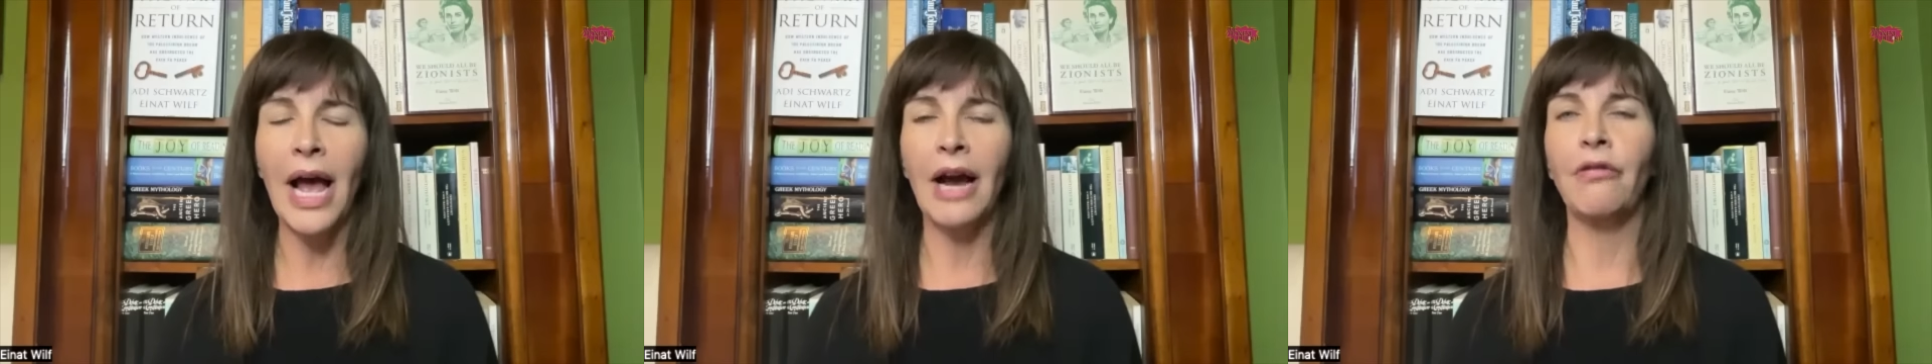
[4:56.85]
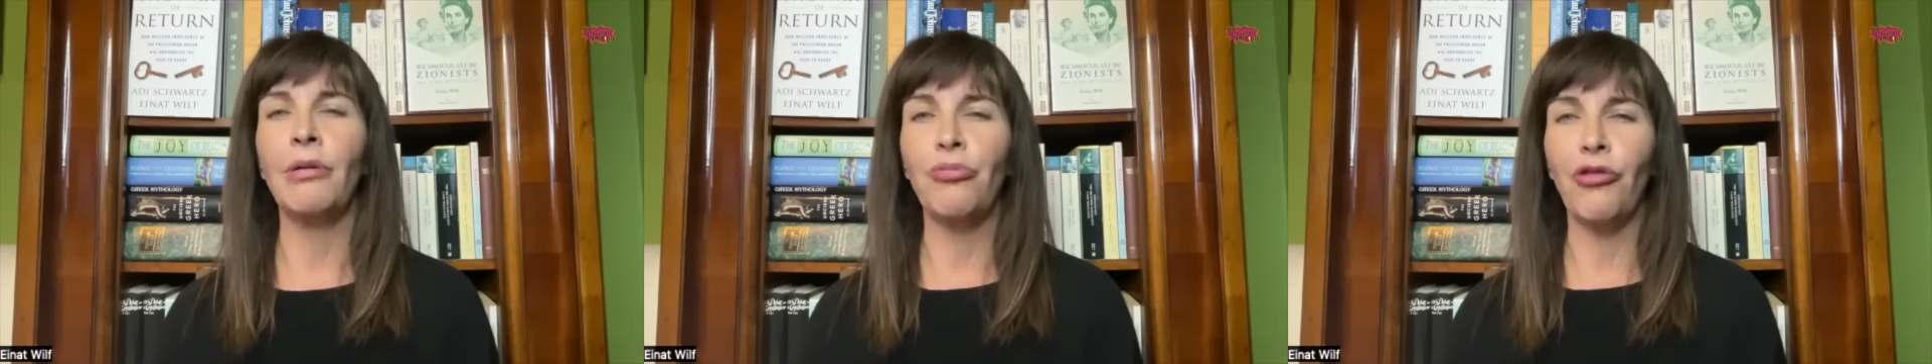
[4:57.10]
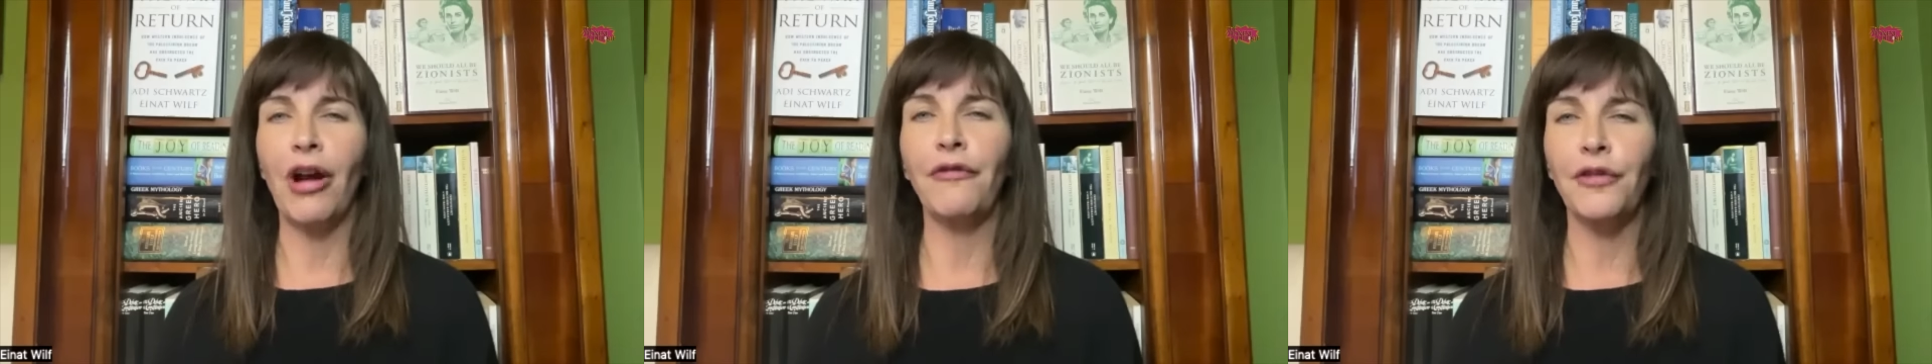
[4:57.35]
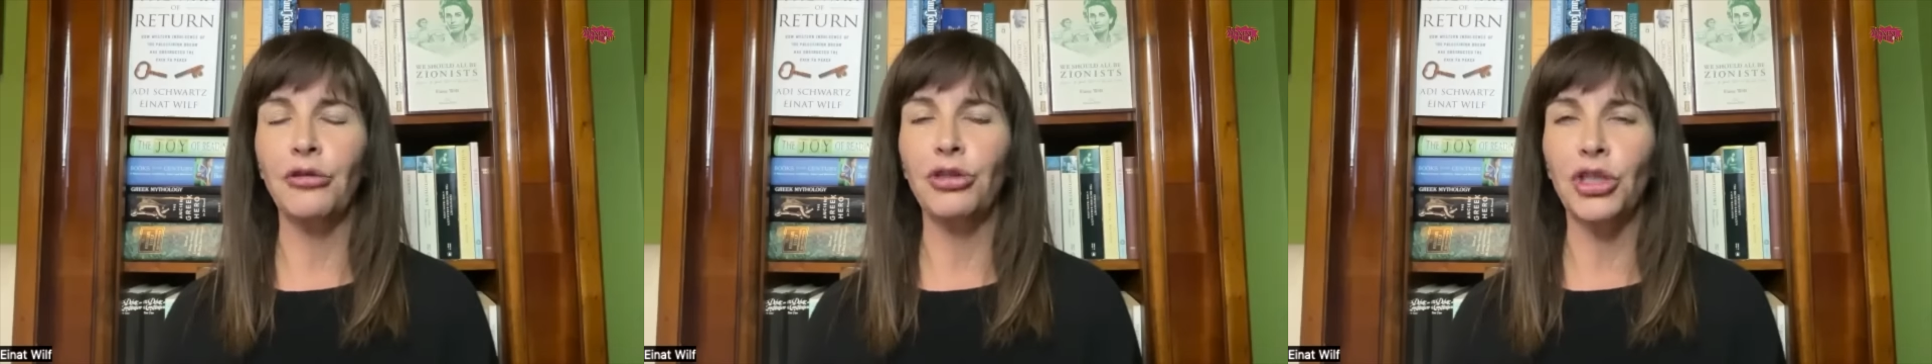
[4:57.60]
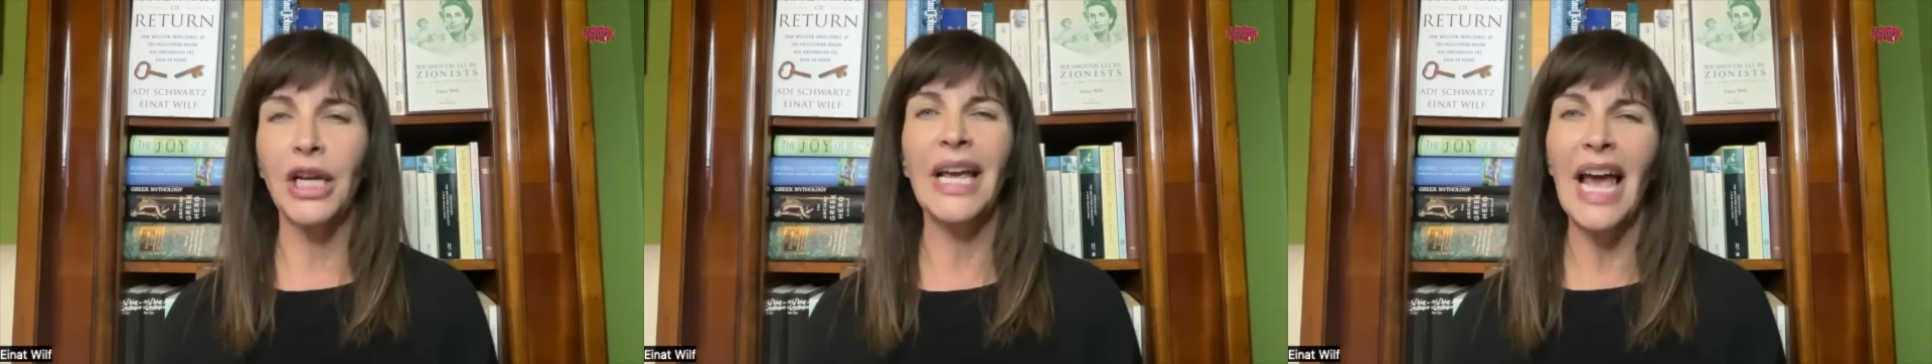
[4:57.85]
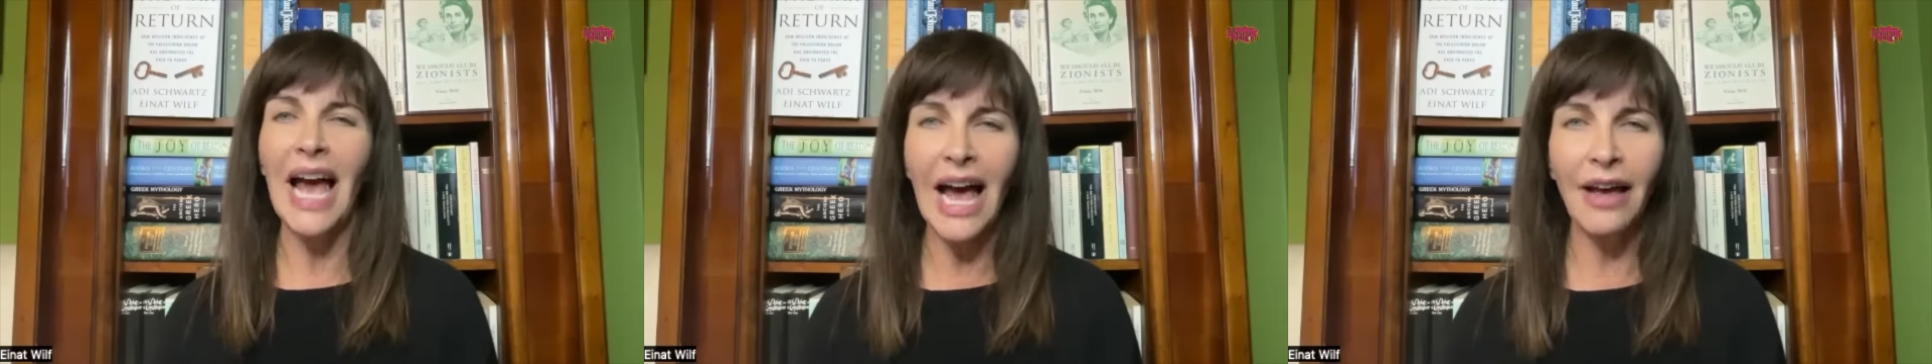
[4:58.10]
Arab
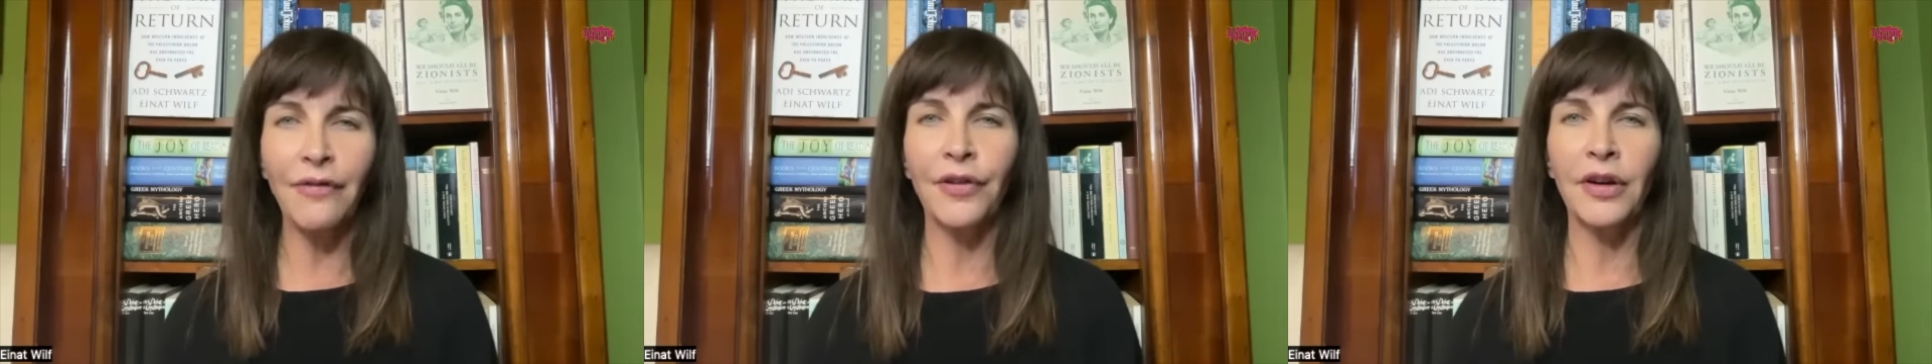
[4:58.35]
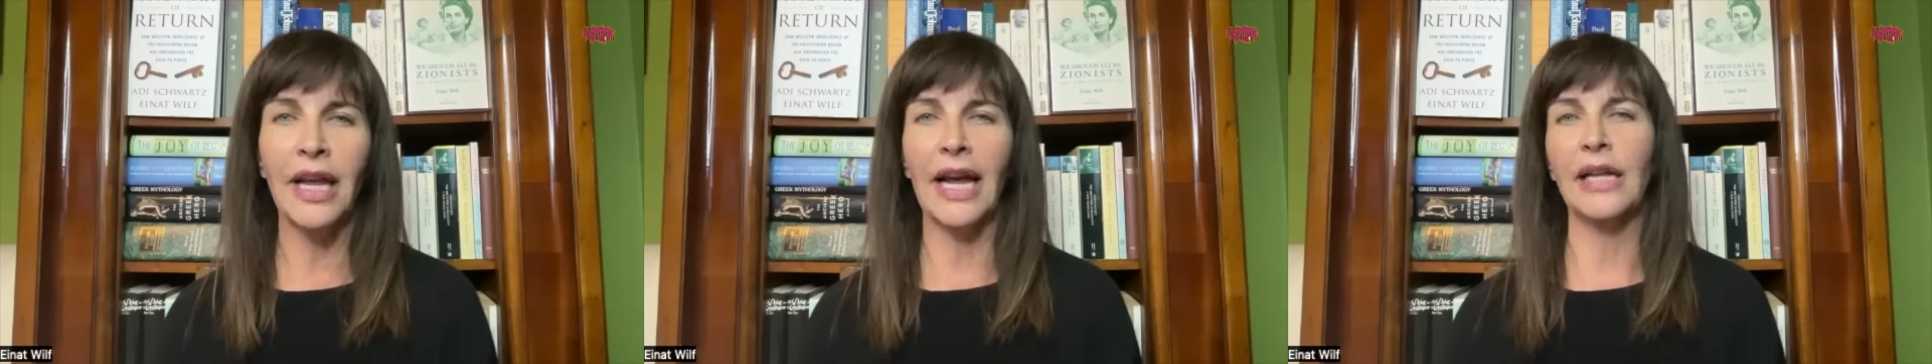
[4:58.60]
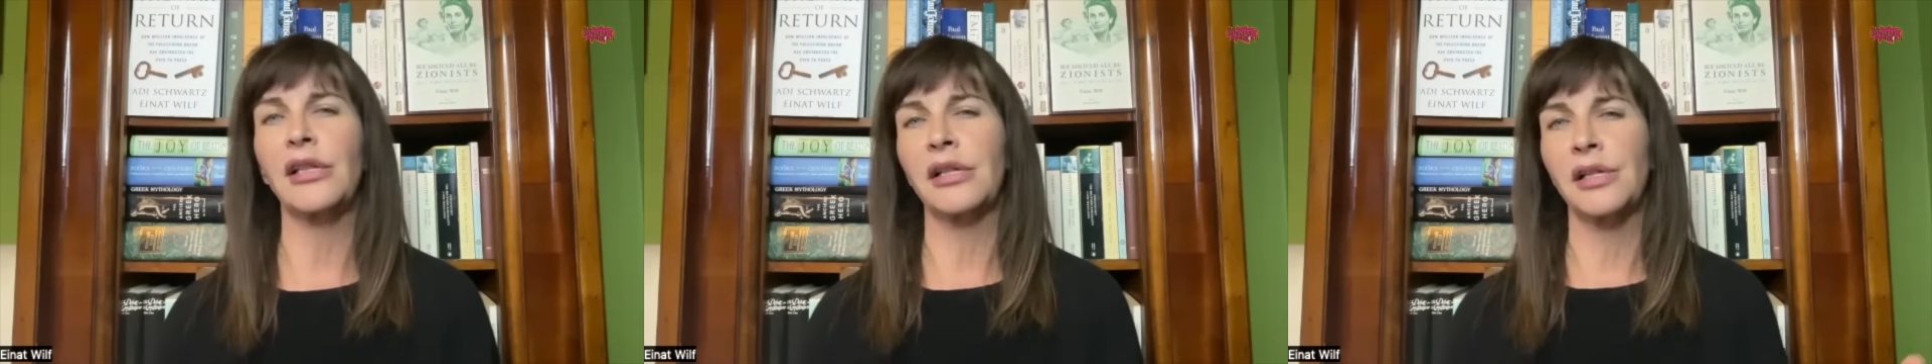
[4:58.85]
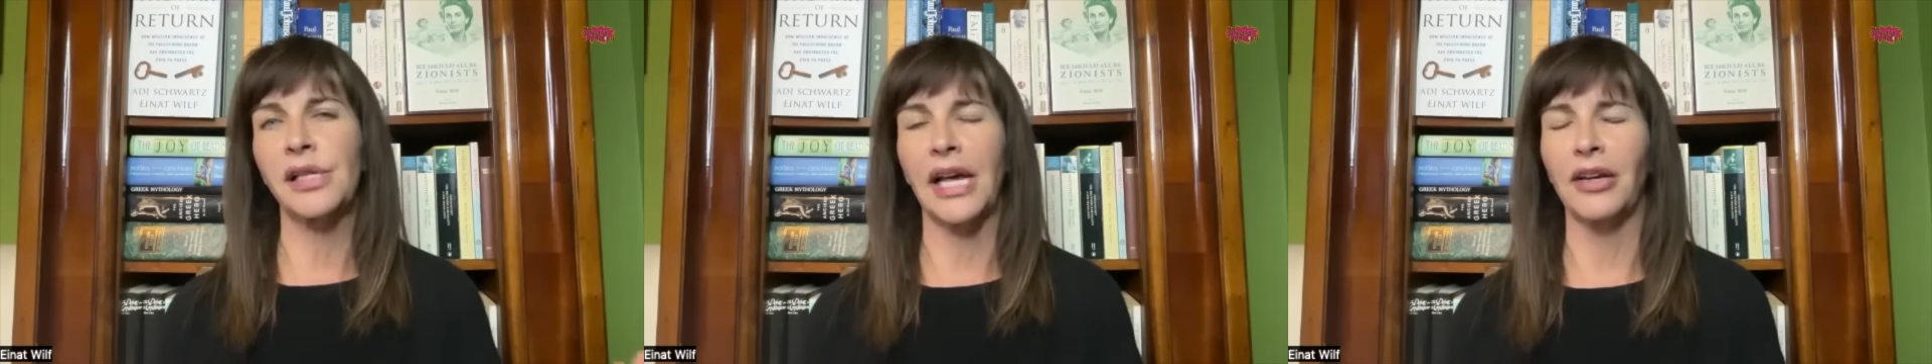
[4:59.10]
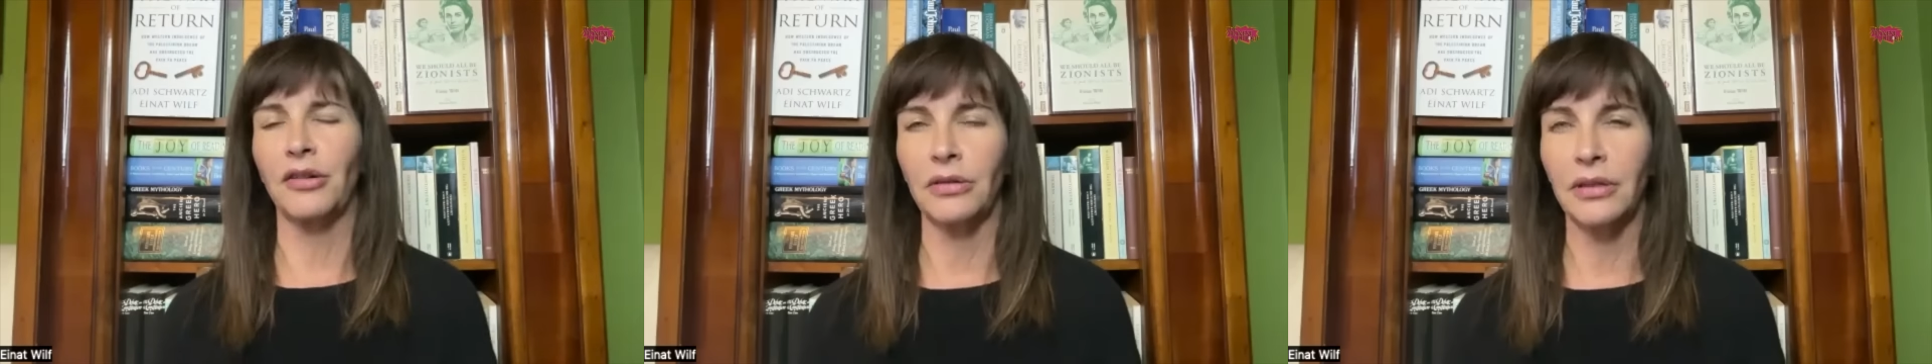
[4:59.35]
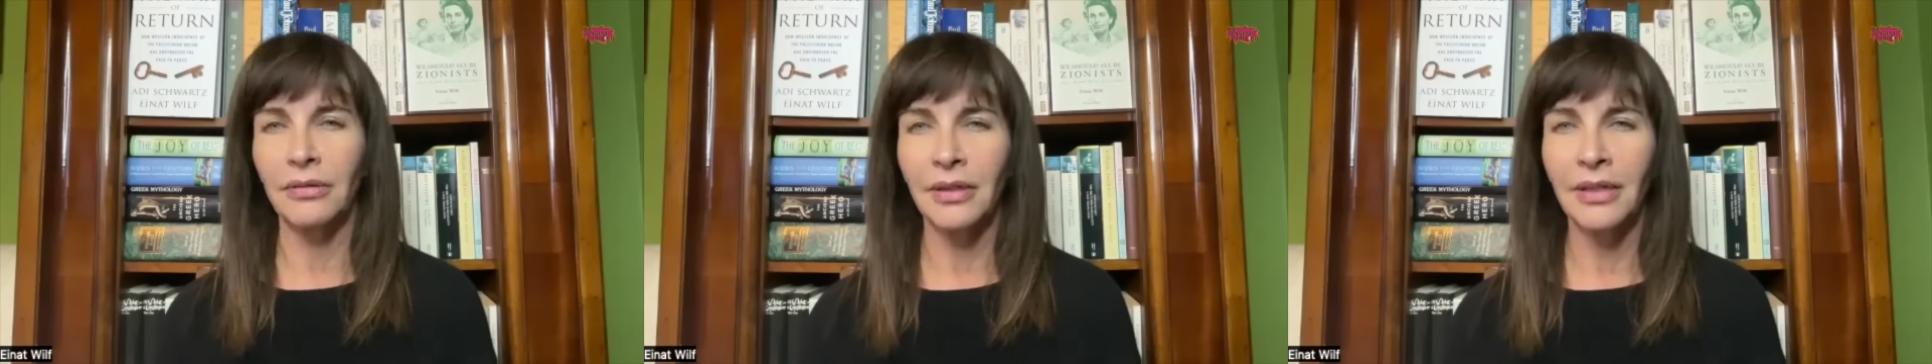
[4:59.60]
refugee ever gets settled.